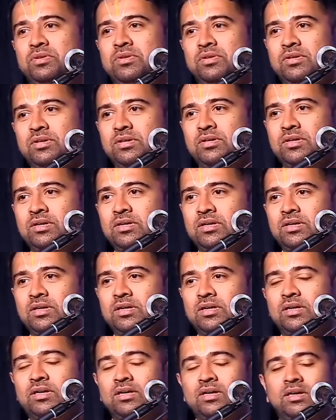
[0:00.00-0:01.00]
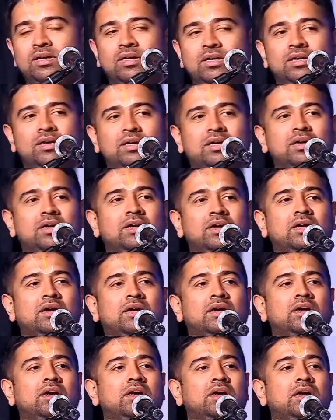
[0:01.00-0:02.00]

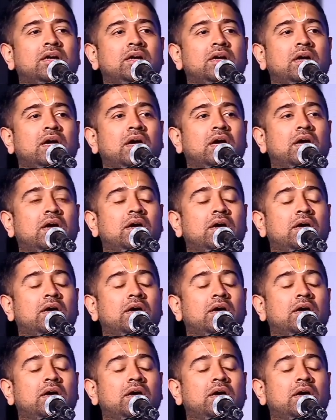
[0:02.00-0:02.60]
Nothing is said.